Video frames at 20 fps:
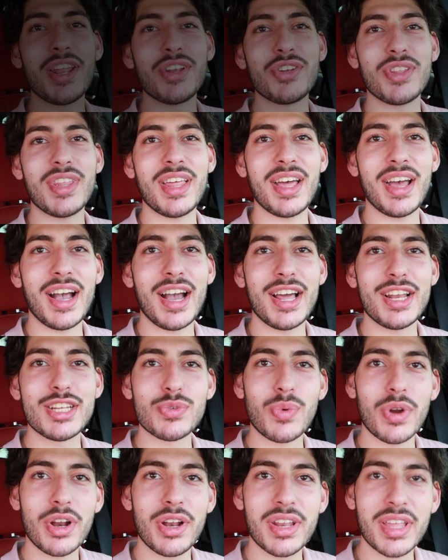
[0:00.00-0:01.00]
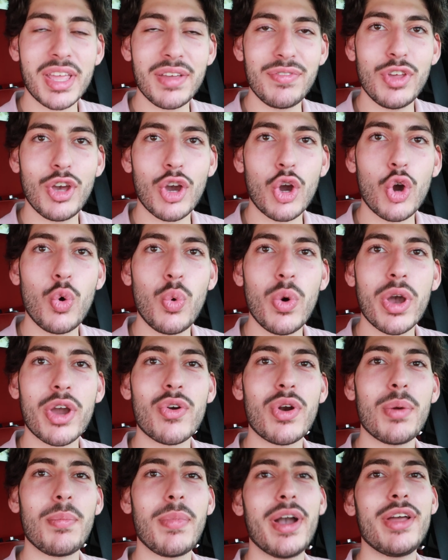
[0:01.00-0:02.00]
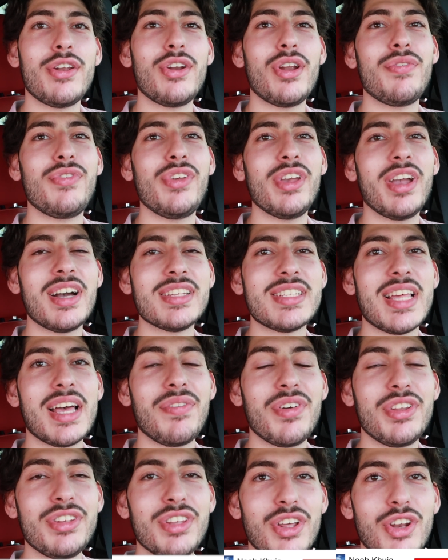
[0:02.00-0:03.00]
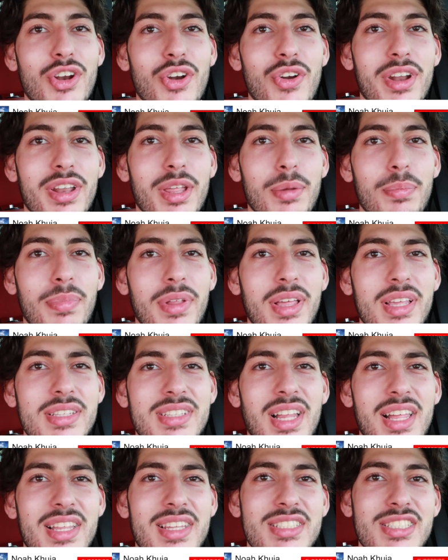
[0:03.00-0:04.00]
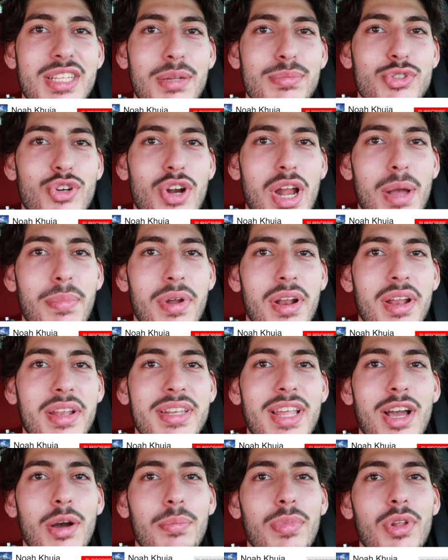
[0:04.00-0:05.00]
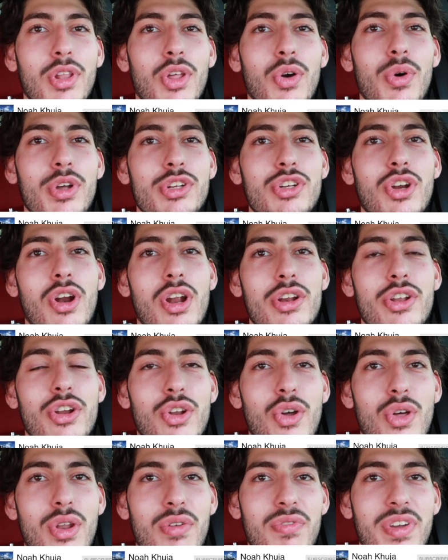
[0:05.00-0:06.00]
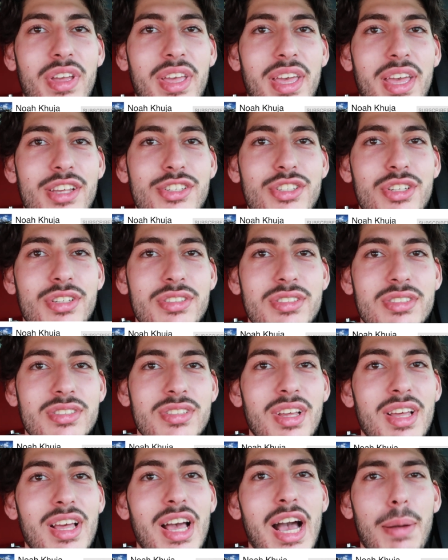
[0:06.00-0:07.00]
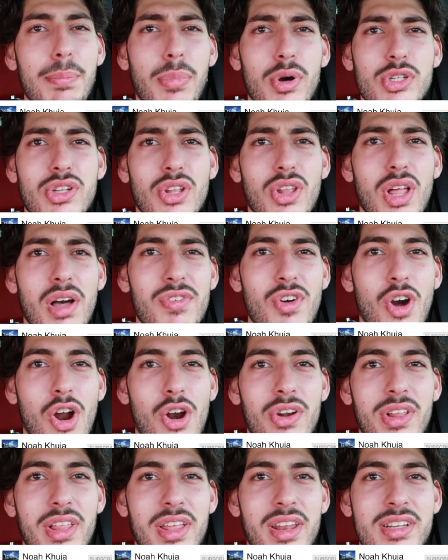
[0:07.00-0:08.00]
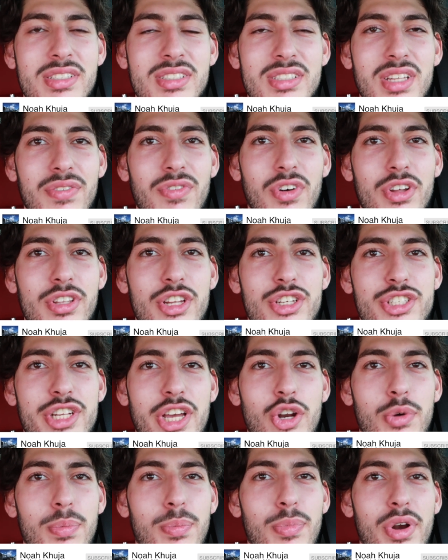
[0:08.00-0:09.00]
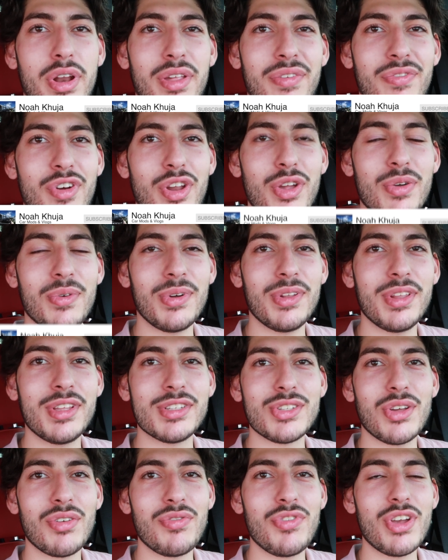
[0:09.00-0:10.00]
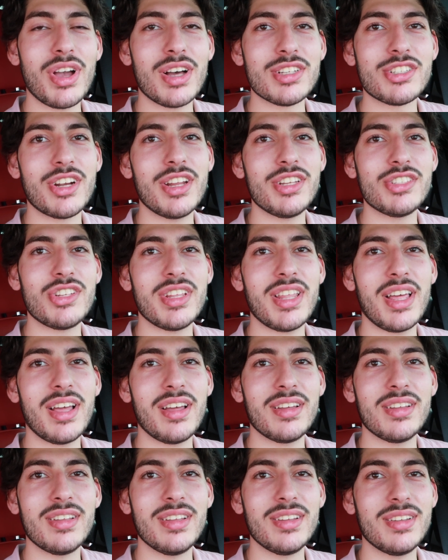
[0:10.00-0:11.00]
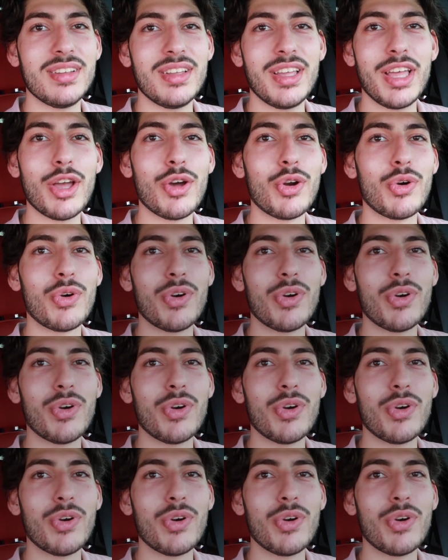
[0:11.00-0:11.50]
into that, I just wanted to give you a quick reminder. If you guys haven't done already, please click the subscribe button down below and turn on your notifications. I post a lot of car related stuff on the channel pretty frequently, so if you guys are into that, it will